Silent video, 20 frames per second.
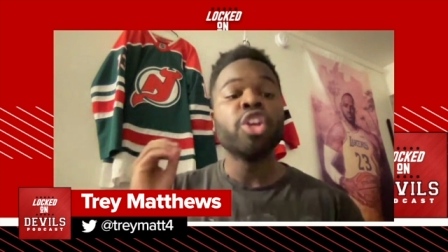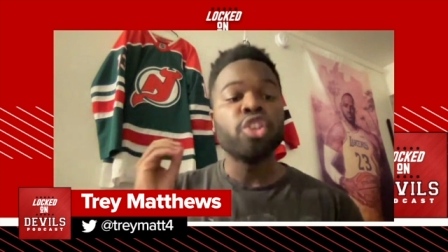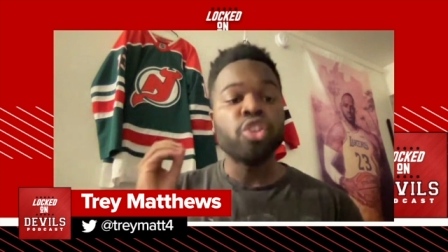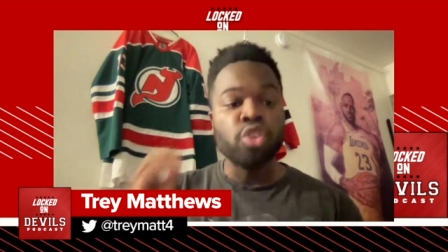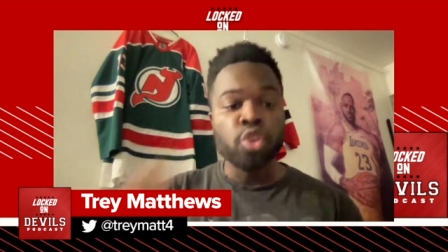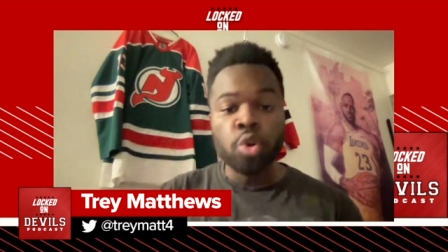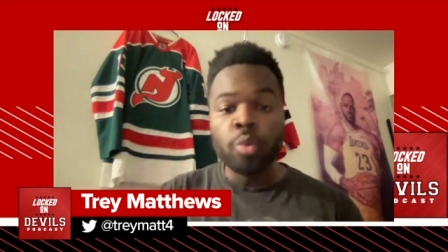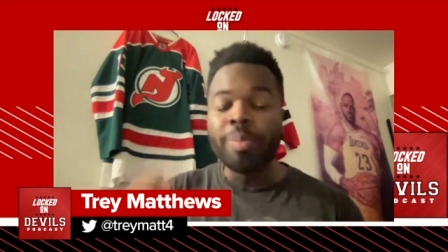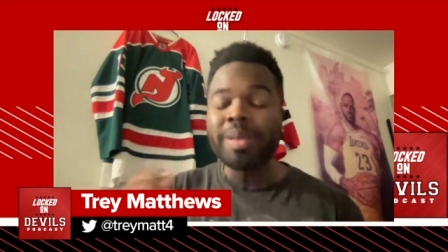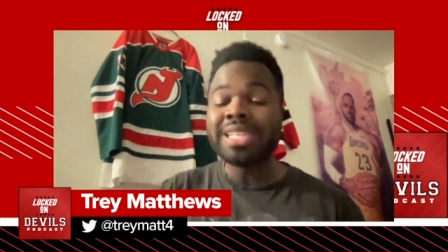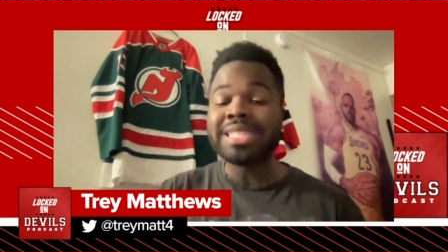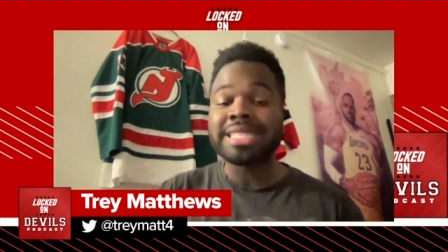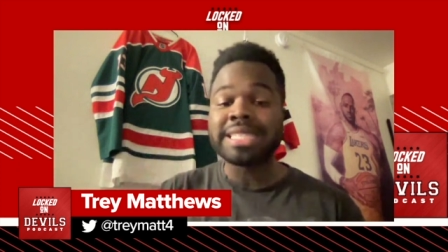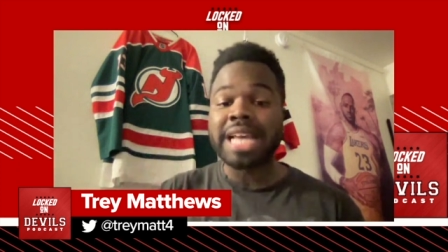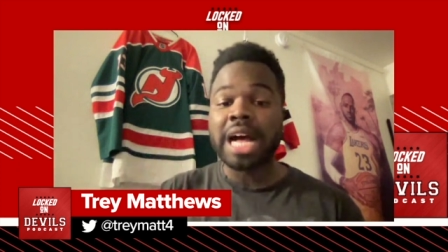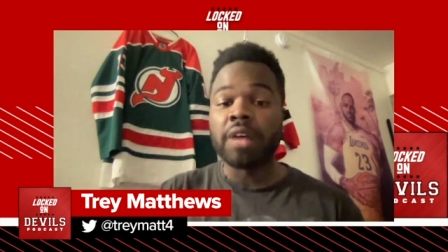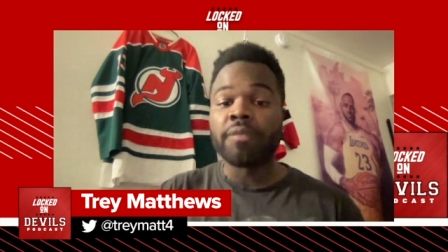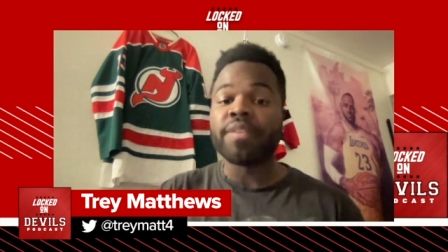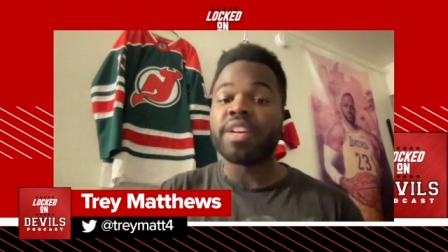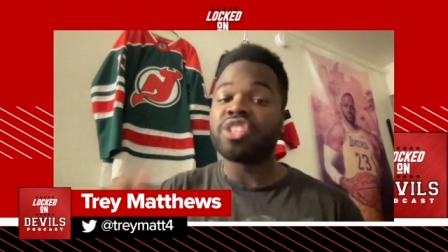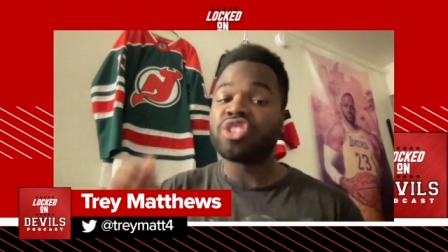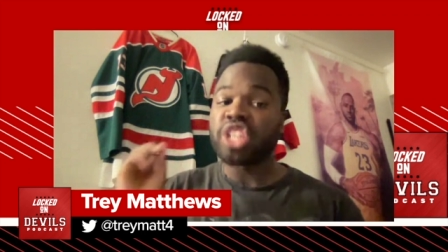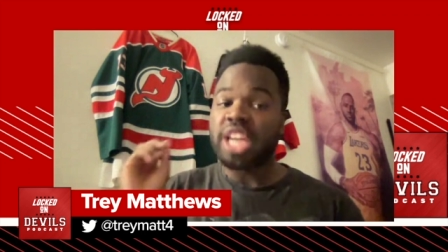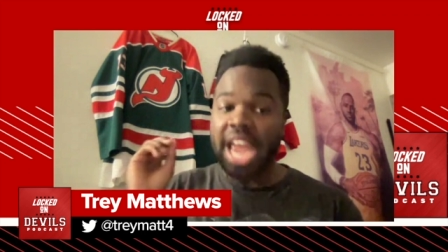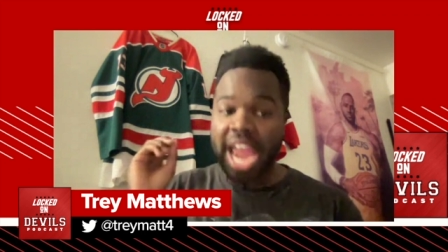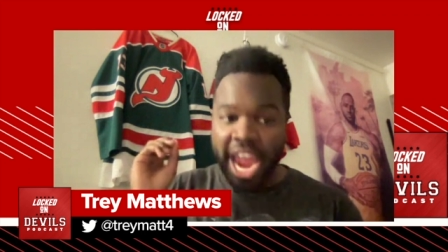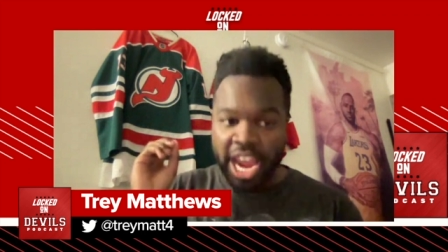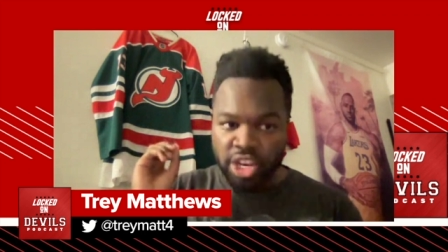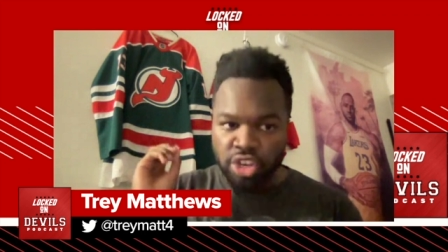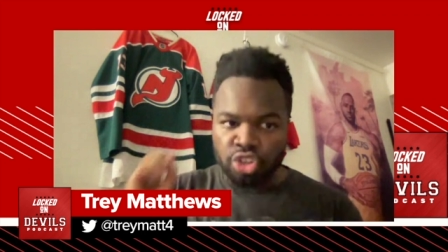You be selfish
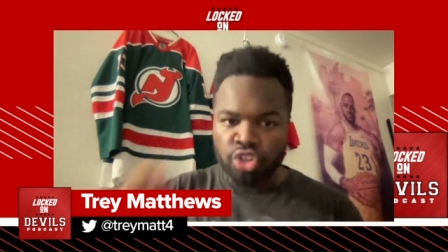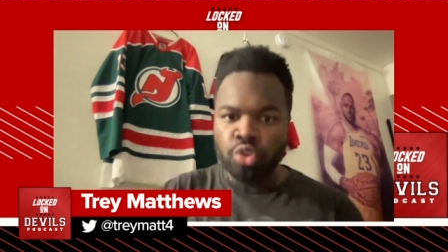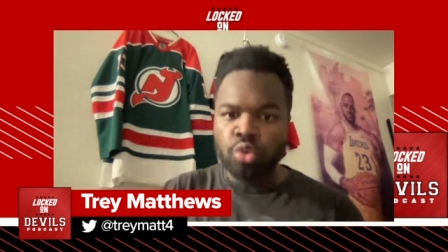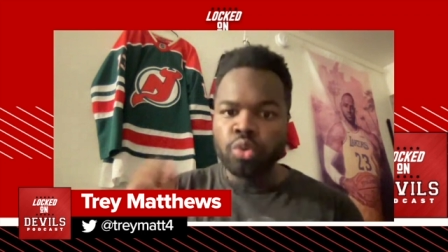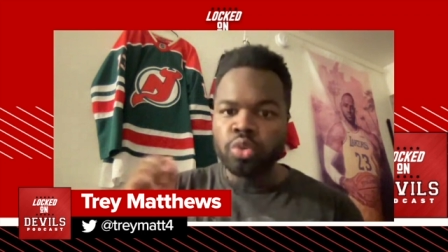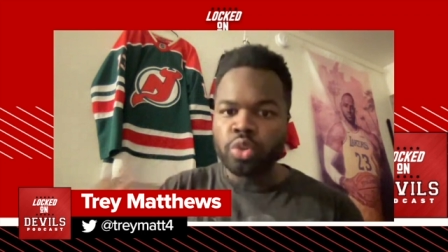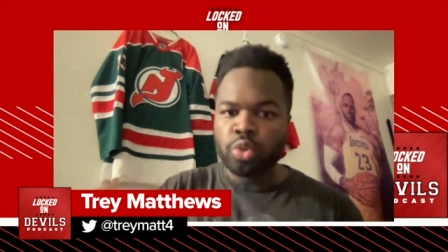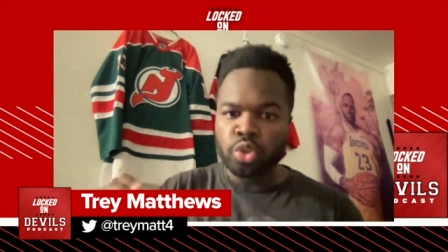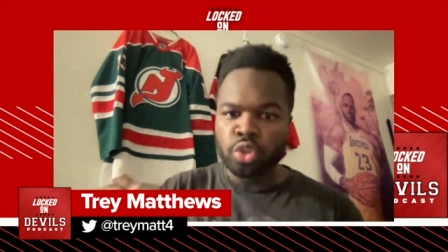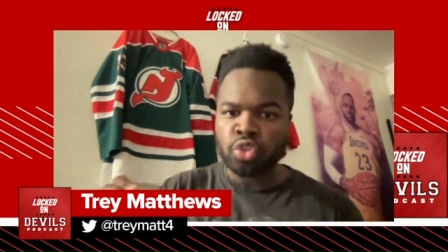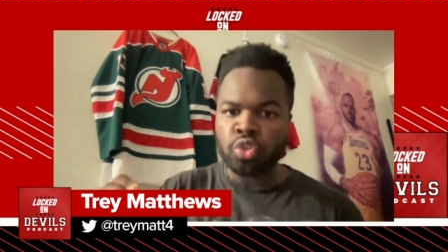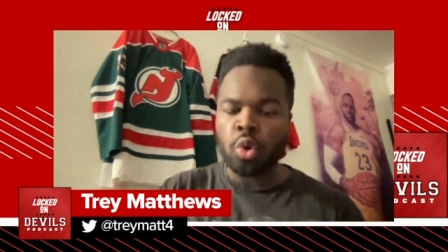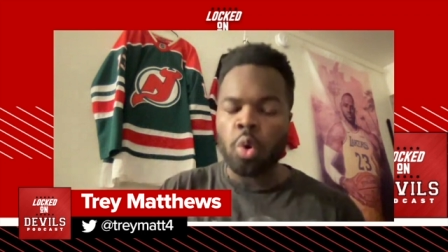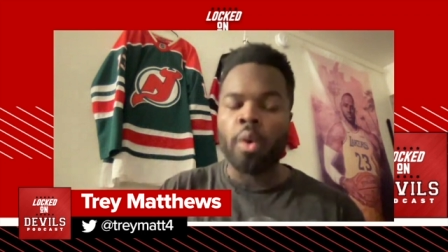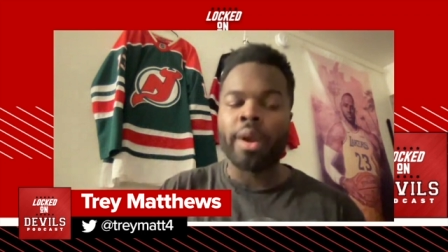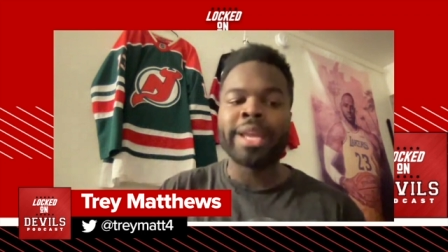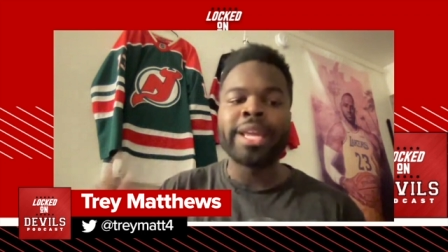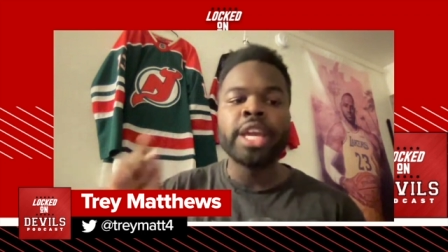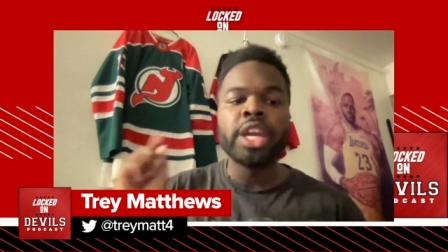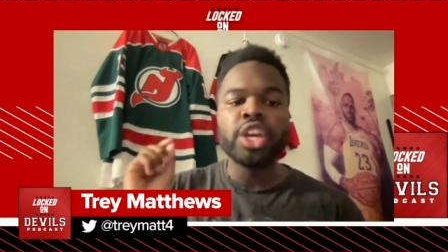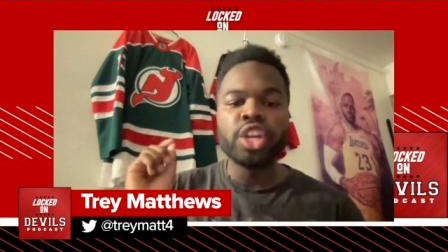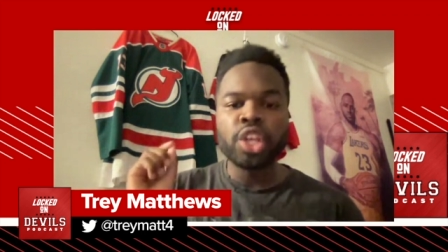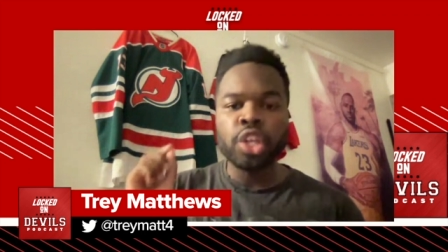and you do the scoring.